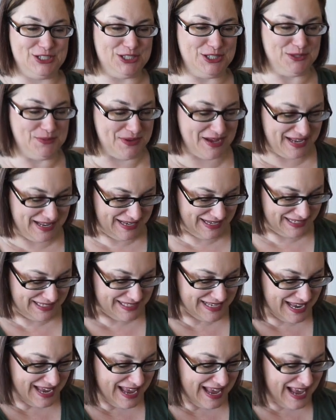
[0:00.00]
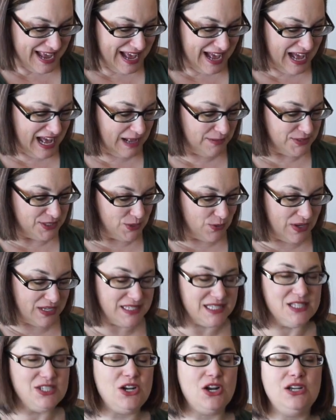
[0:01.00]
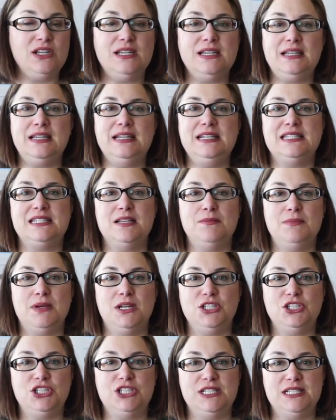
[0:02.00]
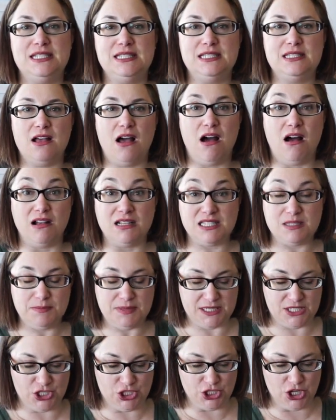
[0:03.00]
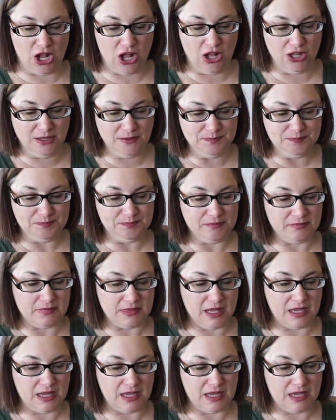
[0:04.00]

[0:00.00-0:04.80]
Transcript: just the way it is. So I started Lisa Mutch's Auspice shawl.